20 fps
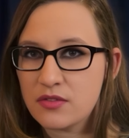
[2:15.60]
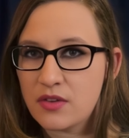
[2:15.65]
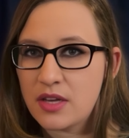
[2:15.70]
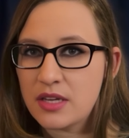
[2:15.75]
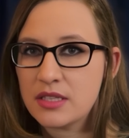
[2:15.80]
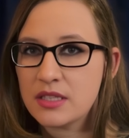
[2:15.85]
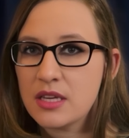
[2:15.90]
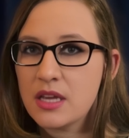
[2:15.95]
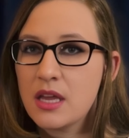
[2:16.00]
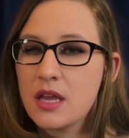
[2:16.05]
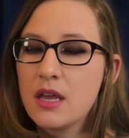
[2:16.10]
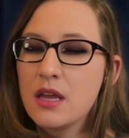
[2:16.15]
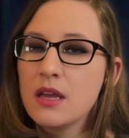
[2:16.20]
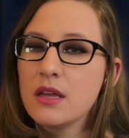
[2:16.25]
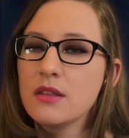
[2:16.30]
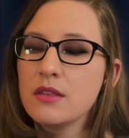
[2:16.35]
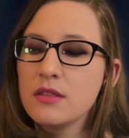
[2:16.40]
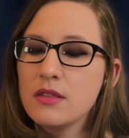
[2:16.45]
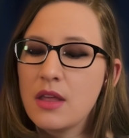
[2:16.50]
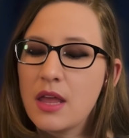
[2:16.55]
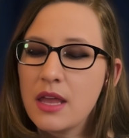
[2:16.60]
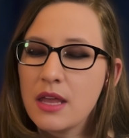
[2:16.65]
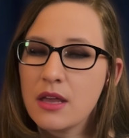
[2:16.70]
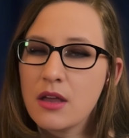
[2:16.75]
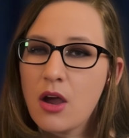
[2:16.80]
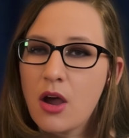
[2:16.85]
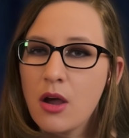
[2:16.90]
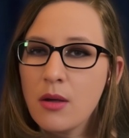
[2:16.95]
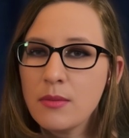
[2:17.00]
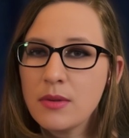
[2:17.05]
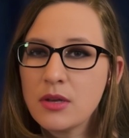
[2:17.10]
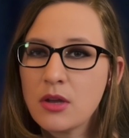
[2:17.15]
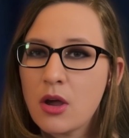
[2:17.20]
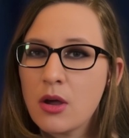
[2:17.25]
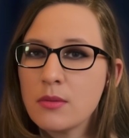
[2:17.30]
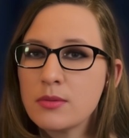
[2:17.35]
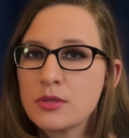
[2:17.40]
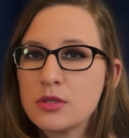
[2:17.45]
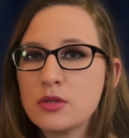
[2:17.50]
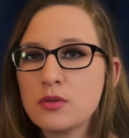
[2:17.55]
fund. A common
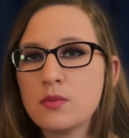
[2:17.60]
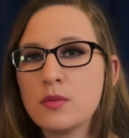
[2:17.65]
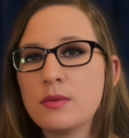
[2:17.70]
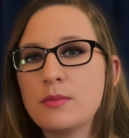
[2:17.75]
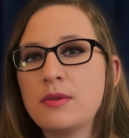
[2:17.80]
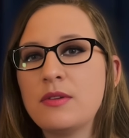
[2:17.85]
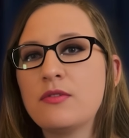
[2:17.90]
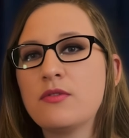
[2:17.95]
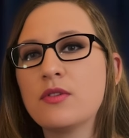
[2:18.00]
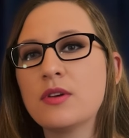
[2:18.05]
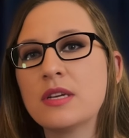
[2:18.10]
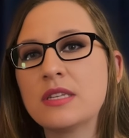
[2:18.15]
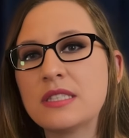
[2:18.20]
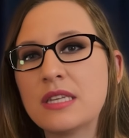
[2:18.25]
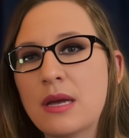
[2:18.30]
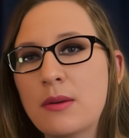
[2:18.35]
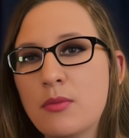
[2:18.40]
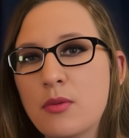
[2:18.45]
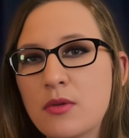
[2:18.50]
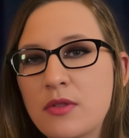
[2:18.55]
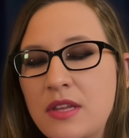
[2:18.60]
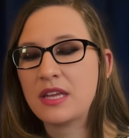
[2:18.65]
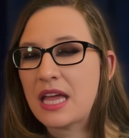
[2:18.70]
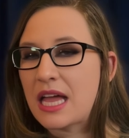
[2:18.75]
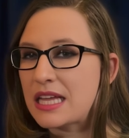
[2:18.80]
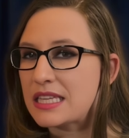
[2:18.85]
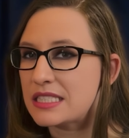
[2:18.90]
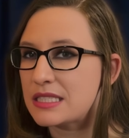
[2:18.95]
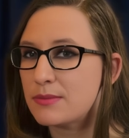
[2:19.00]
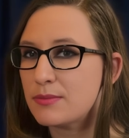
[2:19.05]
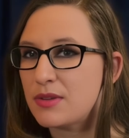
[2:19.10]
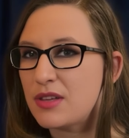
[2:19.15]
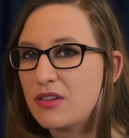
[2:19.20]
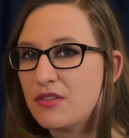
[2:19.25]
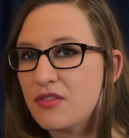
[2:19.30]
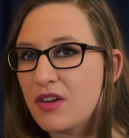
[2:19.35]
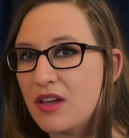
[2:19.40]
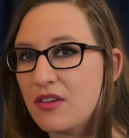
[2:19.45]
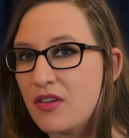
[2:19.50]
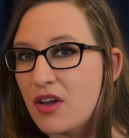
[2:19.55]
option would be, for example, the S&P
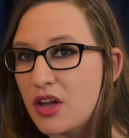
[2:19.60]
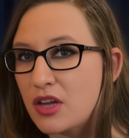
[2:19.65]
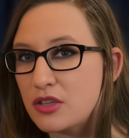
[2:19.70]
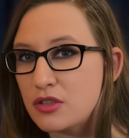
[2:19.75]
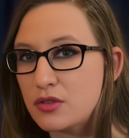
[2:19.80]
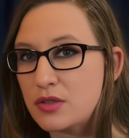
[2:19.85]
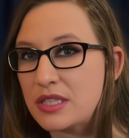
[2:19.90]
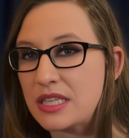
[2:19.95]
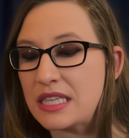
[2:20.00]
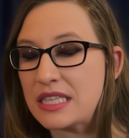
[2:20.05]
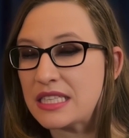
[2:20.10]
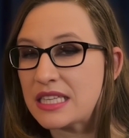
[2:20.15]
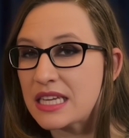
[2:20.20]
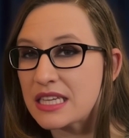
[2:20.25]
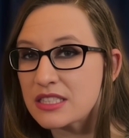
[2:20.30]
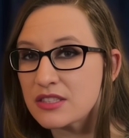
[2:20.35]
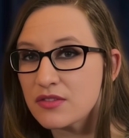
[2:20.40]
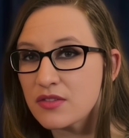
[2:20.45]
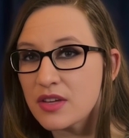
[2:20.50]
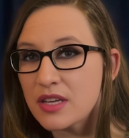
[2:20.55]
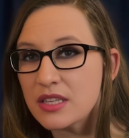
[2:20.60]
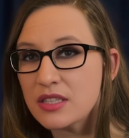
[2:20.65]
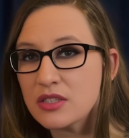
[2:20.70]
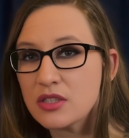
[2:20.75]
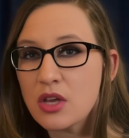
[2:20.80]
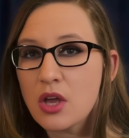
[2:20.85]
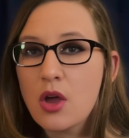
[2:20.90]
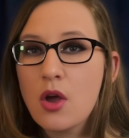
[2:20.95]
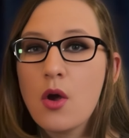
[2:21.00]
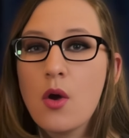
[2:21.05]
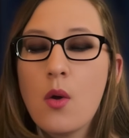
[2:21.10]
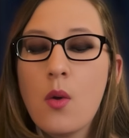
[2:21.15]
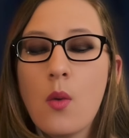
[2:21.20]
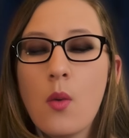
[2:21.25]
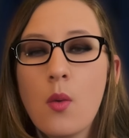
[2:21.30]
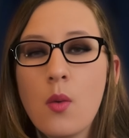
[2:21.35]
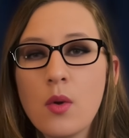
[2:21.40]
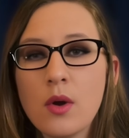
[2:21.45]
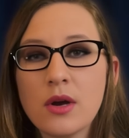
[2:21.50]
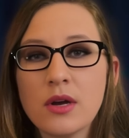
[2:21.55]
500 index fund
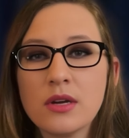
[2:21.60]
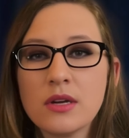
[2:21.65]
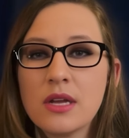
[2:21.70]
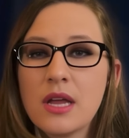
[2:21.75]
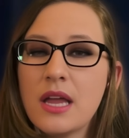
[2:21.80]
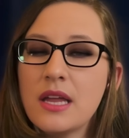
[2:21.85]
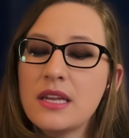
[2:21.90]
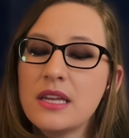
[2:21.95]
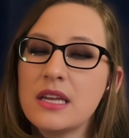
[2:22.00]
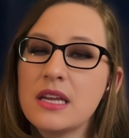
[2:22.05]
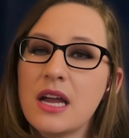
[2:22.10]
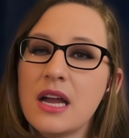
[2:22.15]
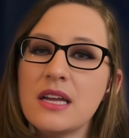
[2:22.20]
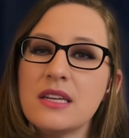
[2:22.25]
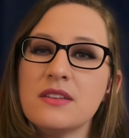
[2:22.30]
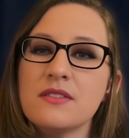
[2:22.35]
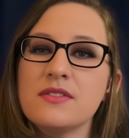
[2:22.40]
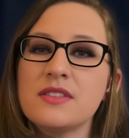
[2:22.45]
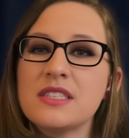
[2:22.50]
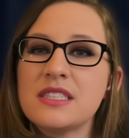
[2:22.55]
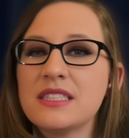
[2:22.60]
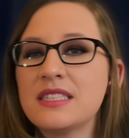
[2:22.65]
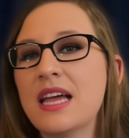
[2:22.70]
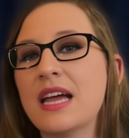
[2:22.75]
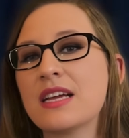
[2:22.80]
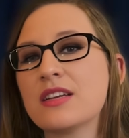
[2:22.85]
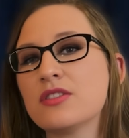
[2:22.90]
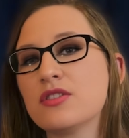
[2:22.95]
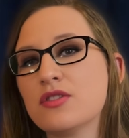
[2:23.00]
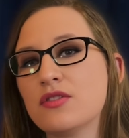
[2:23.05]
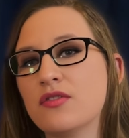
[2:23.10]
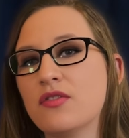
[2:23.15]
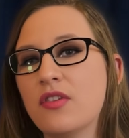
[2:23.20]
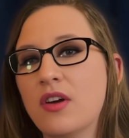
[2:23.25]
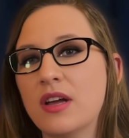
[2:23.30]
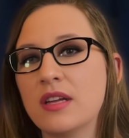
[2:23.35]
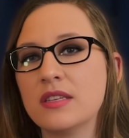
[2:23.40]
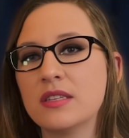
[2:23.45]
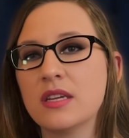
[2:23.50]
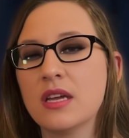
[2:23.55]
or any kind of sector
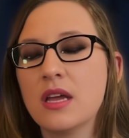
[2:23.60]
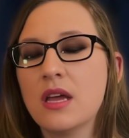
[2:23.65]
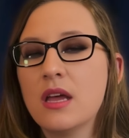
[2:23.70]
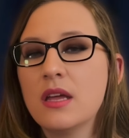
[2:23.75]
fund.